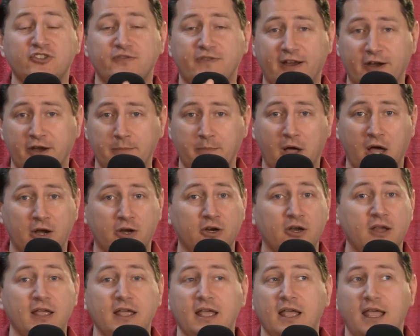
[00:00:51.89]
of Harry
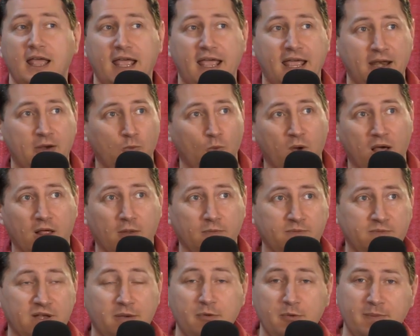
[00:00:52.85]
Potter, and while
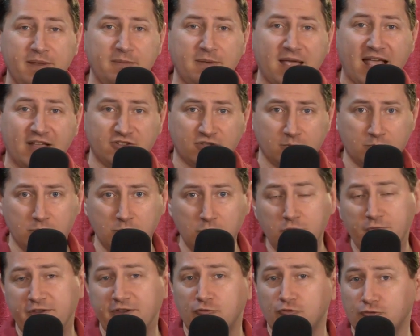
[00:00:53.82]
WB has the
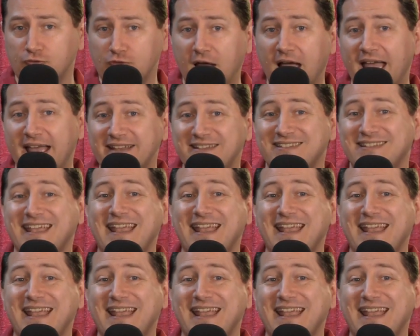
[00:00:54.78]
movie rights,